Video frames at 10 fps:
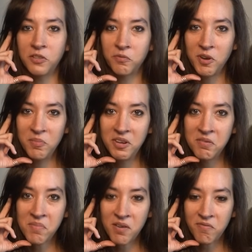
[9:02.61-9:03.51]
of women
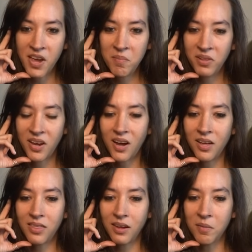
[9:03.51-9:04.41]
in my family.
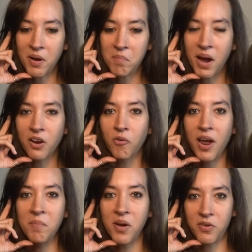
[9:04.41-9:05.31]
I think about my
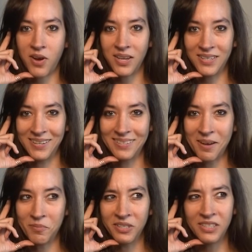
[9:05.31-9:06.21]
grandmother as an
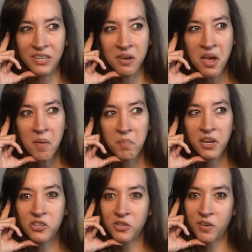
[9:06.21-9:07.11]
example and seeing
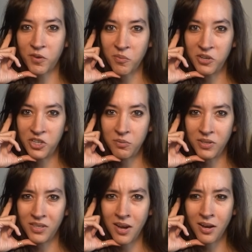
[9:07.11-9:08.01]
pictures of her when she
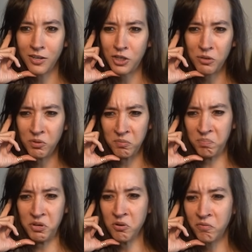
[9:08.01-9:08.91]
was young and she was
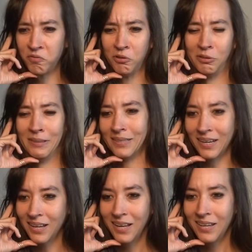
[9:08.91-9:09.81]
beautiful and
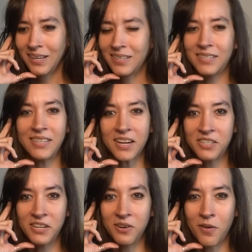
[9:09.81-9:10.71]
like
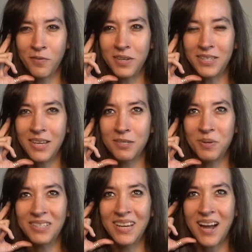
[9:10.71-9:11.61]
sexy and all of these things.
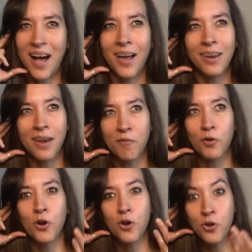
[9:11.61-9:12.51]
But it's like, I
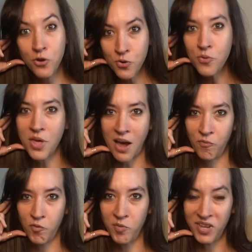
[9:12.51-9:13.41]
never knew
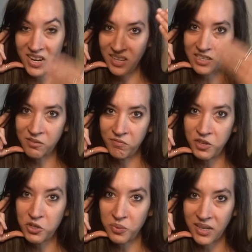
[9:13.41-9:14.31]
that woman, at least
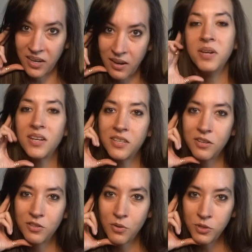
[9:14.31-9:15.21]
visually. But yes, it
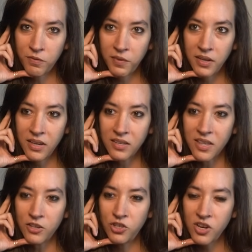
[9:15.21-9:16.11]
is those feelings
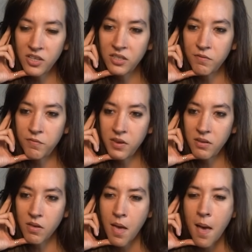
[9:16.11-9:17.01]
that just
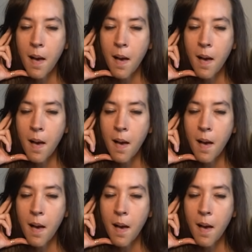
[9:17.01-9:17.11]
feel